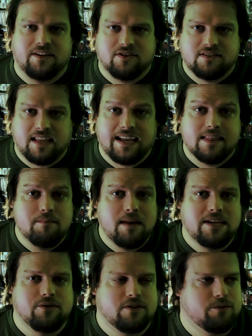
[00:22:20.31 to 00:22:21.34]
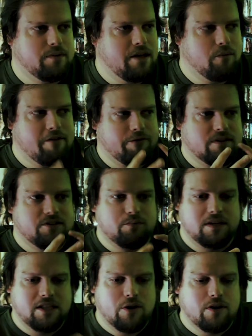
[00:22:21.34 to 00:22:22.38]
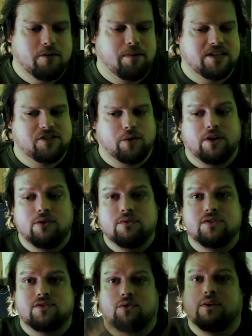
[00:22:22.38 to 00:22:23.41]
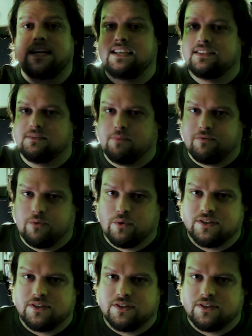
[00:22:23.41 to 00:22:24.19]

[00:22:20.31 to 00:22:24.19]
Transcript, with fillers: just like in The Matrix when they reference Reloaded by showing you the screens before